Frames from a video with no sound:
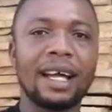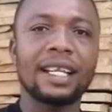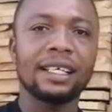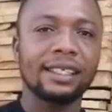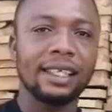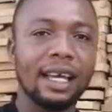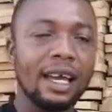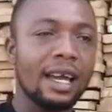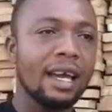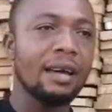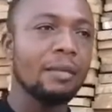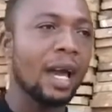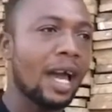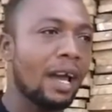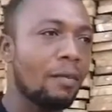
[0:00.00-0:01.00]
But the same,
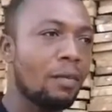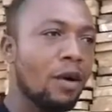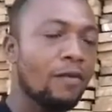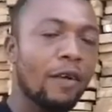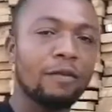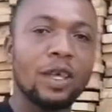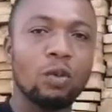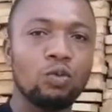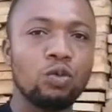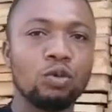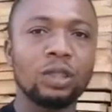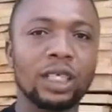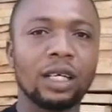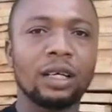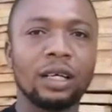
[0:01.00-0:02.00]
both of the
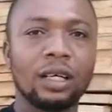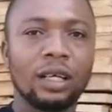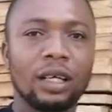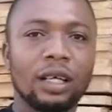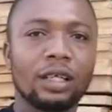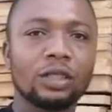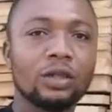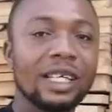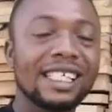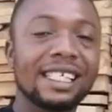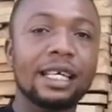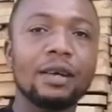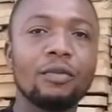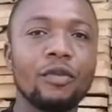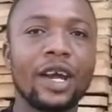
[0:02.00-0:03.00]
wood do the
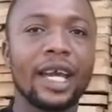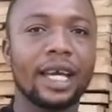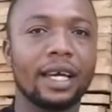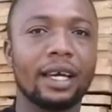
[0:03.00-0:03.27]
same work.